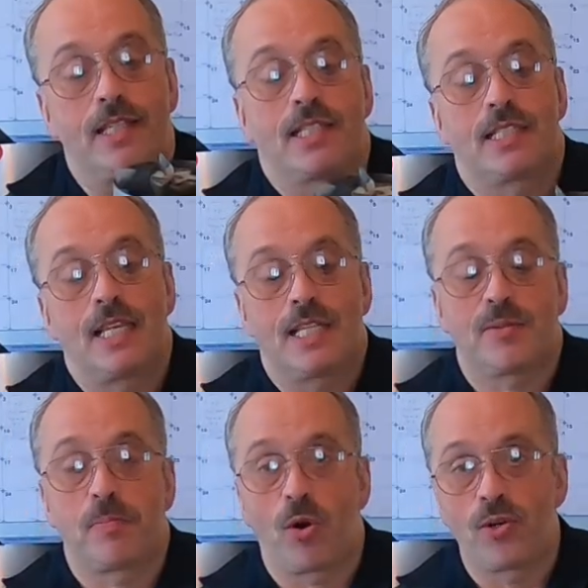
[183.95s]
There's
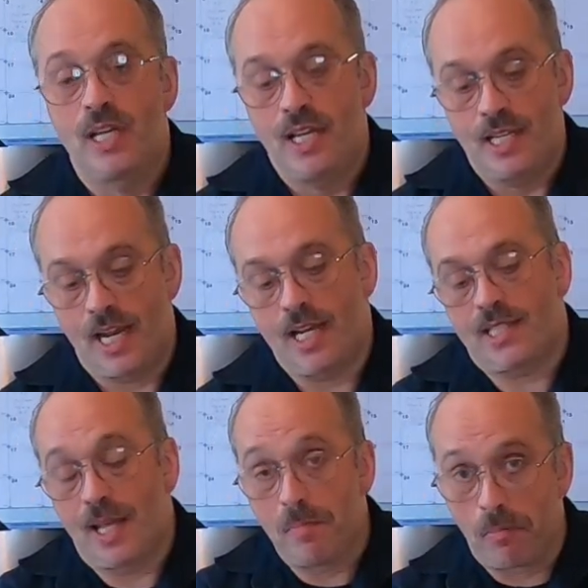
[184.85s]
less part. Yes,
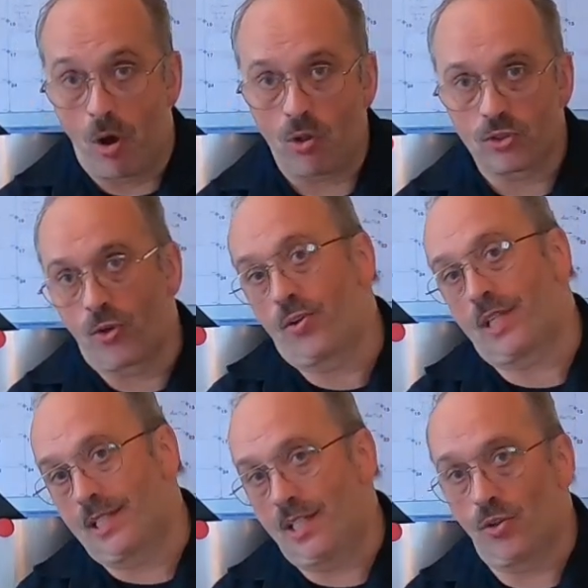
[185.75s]
they're bulkier
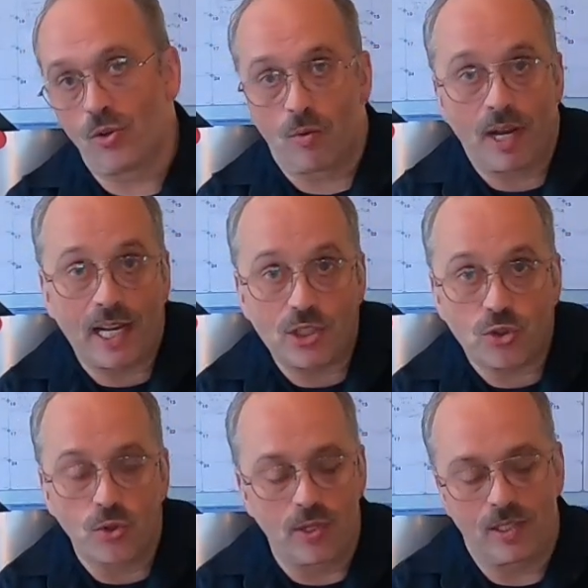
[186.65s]
than the other one I
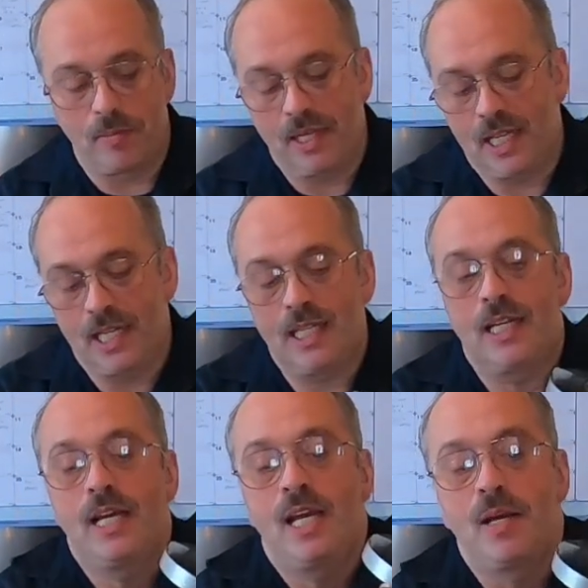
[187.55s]
showed you at the beginning,
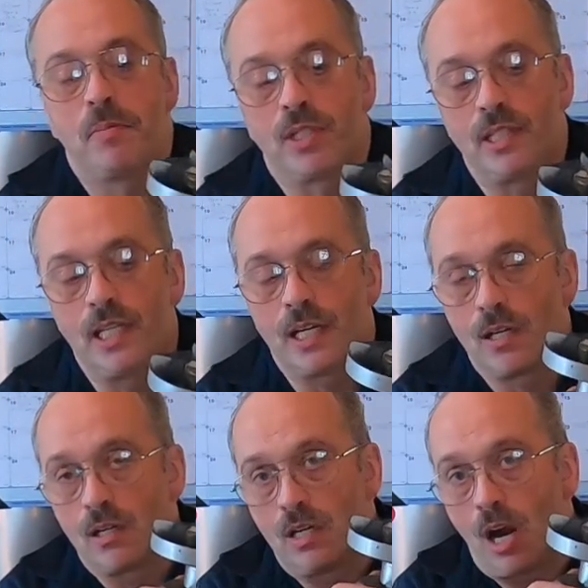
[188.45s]
but
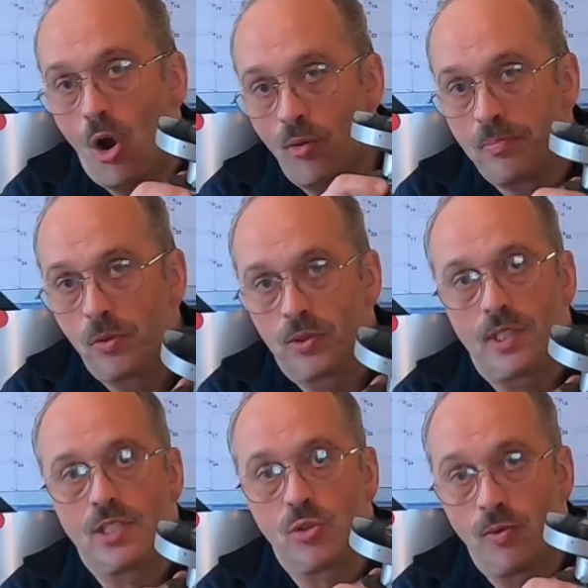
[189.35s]
their output
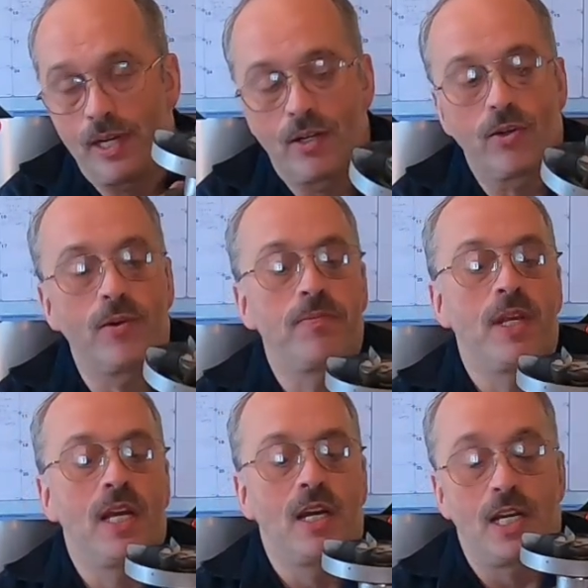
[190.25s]
is greater,
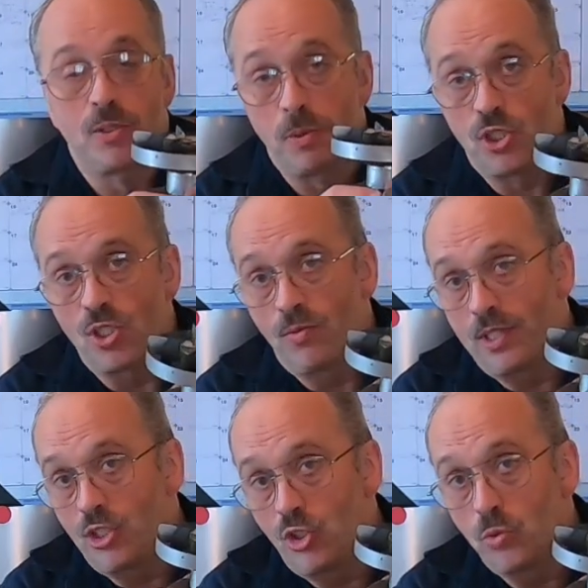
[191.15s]
especially
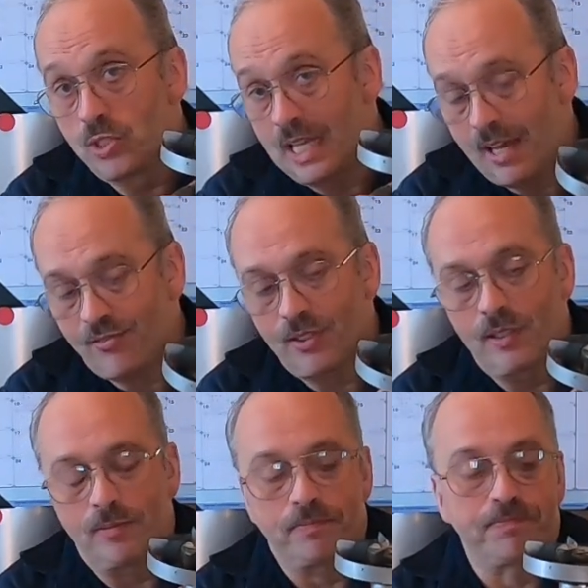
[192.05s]
when you use
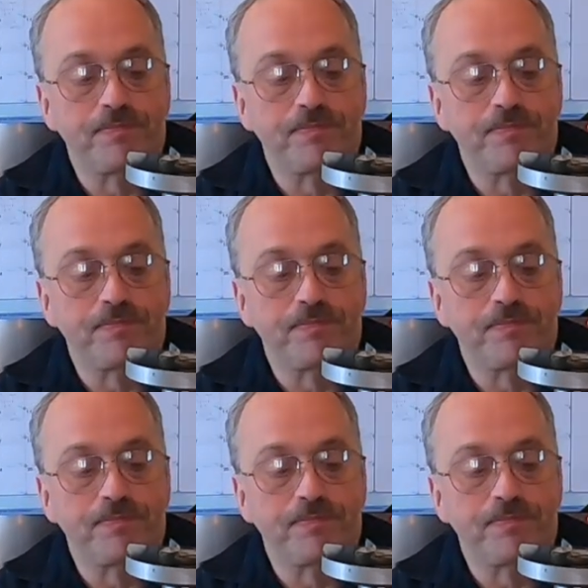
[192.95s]
naphtha.